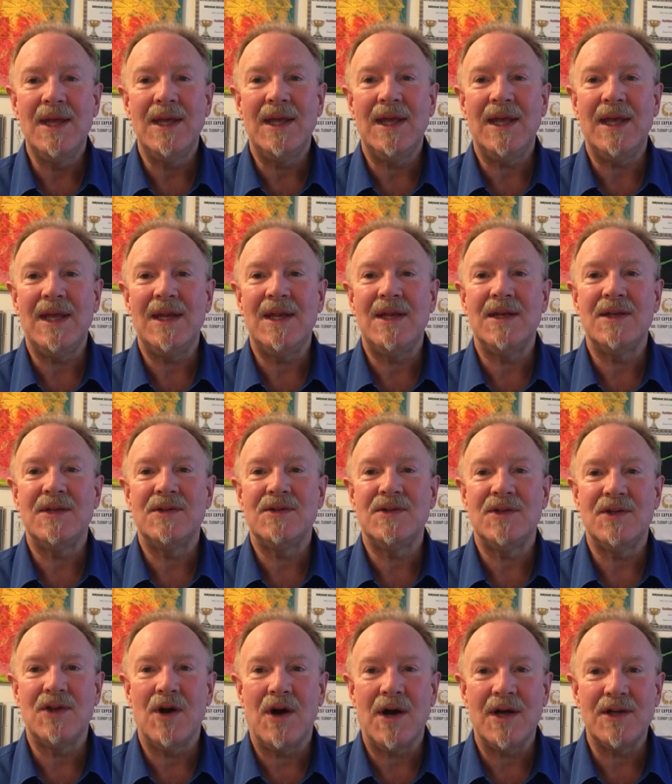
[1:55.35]
It is
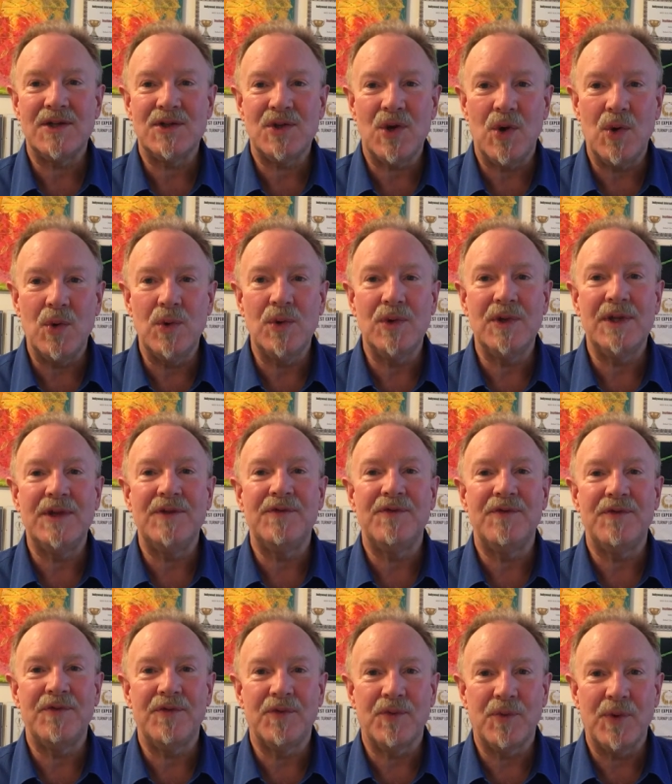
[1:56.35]
not totally
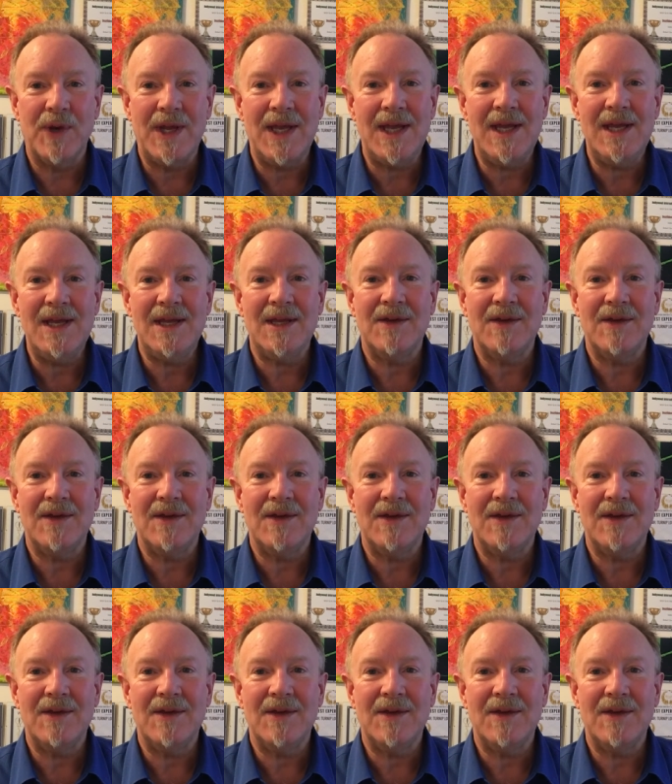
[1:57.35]
free.